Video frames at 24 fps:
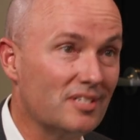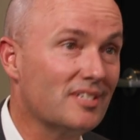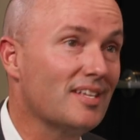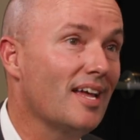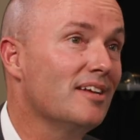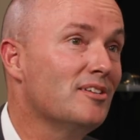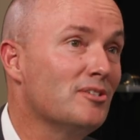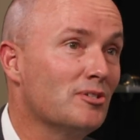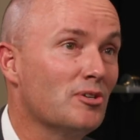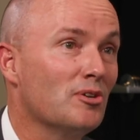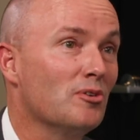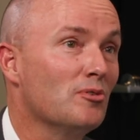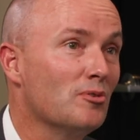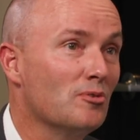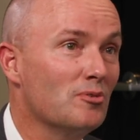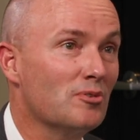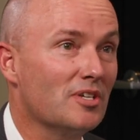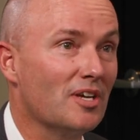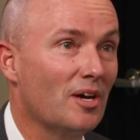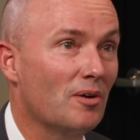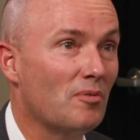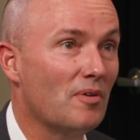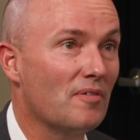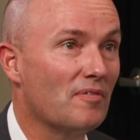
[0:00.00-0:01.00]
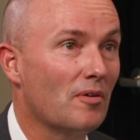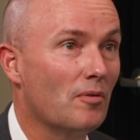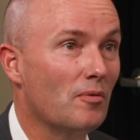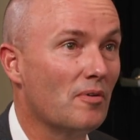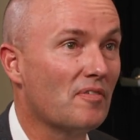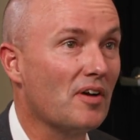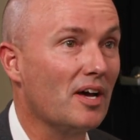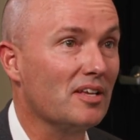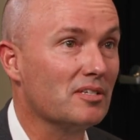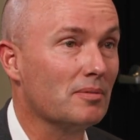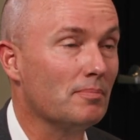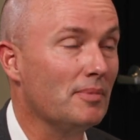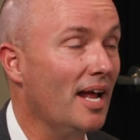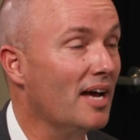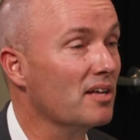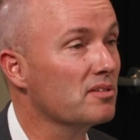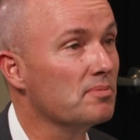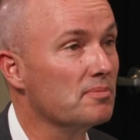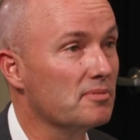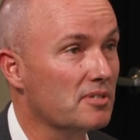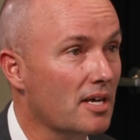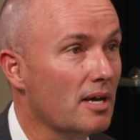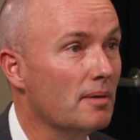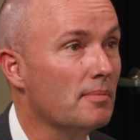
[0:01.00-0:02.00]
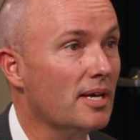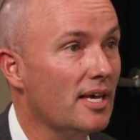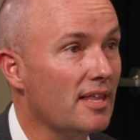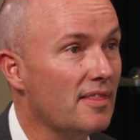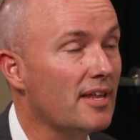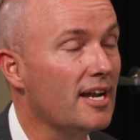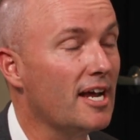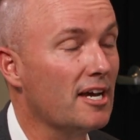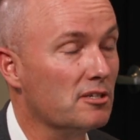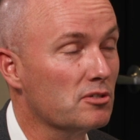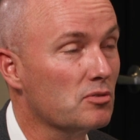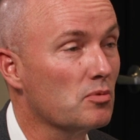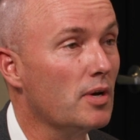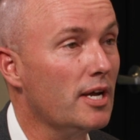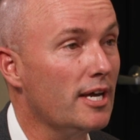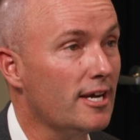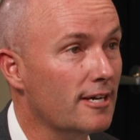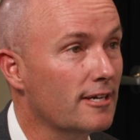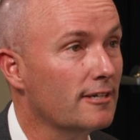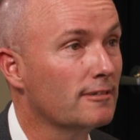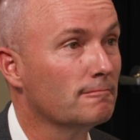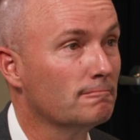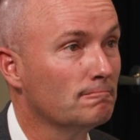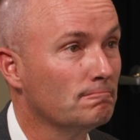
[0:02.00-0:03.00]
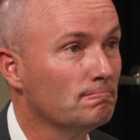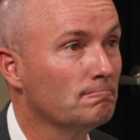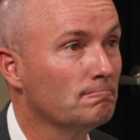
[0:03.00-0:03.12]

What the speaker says: Stay tuned. We've got some announcements coming in the next week.